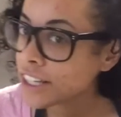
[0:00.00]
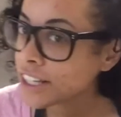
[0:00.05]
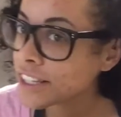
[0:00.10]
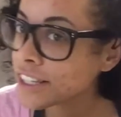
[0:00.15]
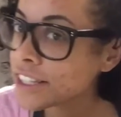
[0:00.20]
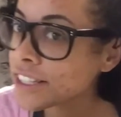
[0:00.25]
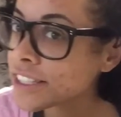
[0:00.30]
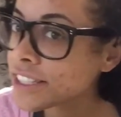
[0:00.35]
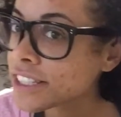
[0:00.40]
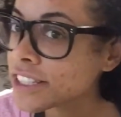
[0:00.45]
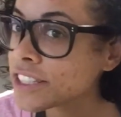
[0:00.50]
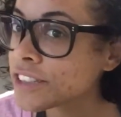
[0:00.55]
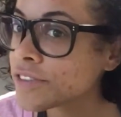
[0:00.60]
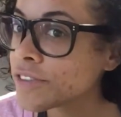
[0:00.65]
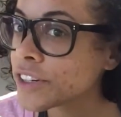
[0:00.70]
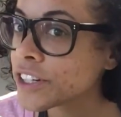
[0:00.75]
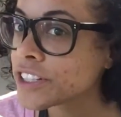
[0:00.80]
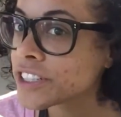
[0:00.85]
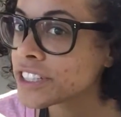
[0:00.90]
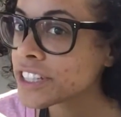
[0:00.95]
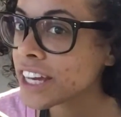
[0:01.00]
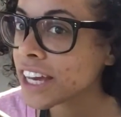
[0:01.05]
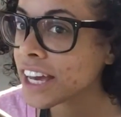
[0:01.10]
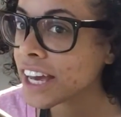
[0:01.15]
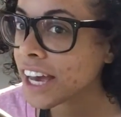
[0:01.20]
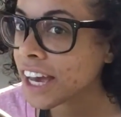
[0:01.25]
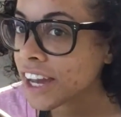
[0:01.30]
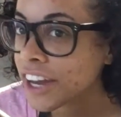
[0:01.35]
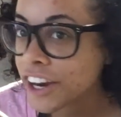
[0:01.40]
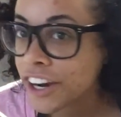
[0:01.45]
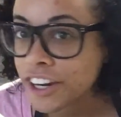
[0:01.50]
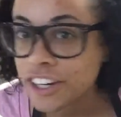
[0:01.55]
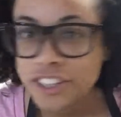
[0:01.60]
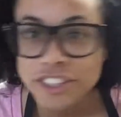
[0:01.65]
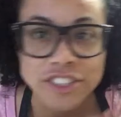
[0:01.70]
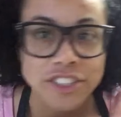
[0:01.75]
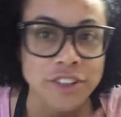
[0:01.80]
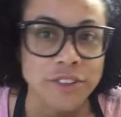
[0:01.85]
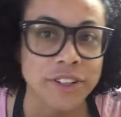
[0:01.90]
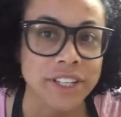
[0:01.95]
This is first day hair
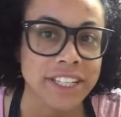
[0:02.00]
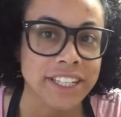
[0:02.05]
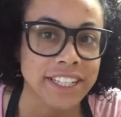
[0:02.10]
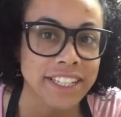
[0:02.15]
so it